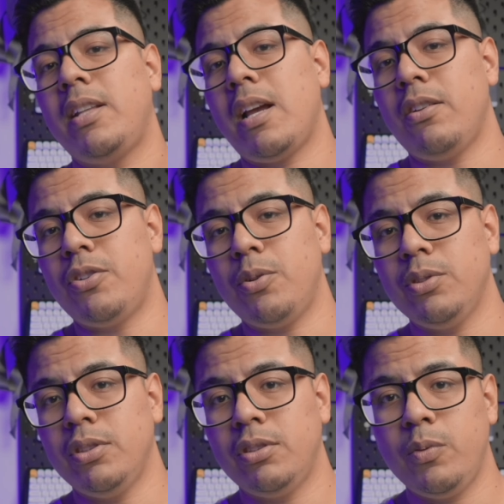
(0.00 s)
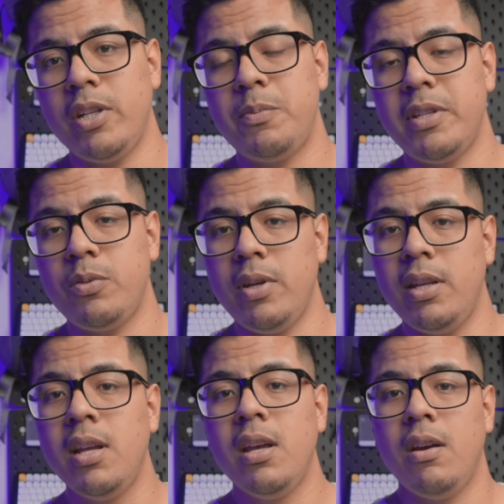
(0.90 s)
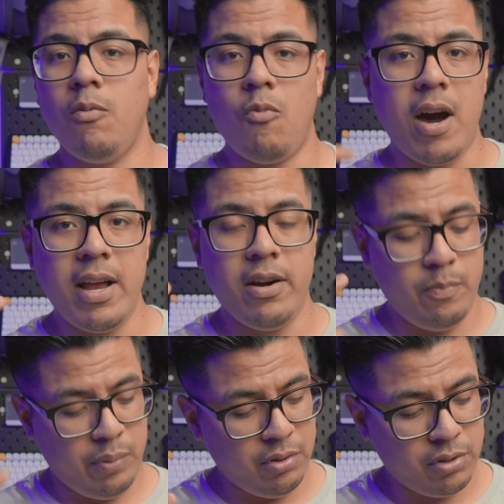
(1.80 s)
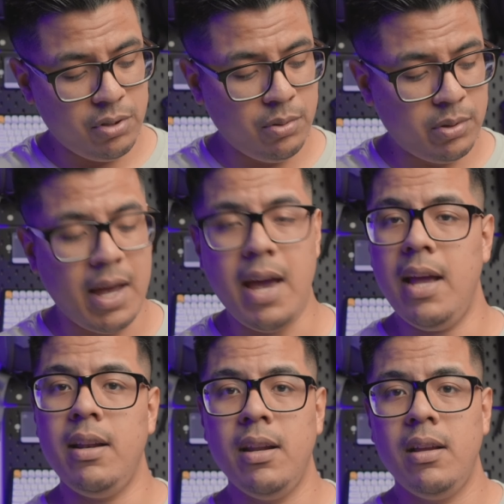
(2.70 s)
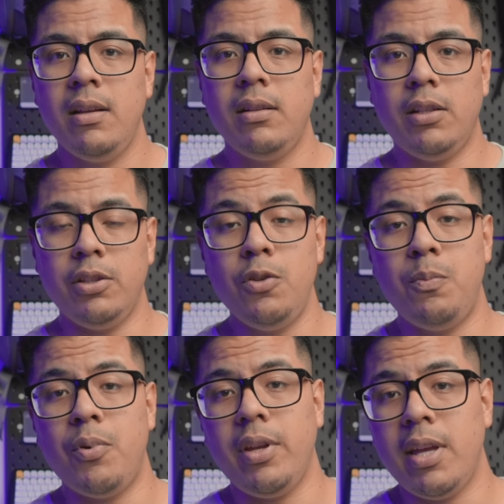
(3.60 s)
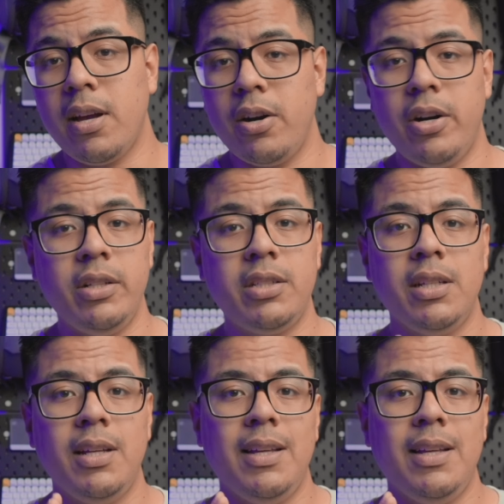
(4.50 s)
that controls the switch between wired Bluetooth and the 2.0 gigahertz.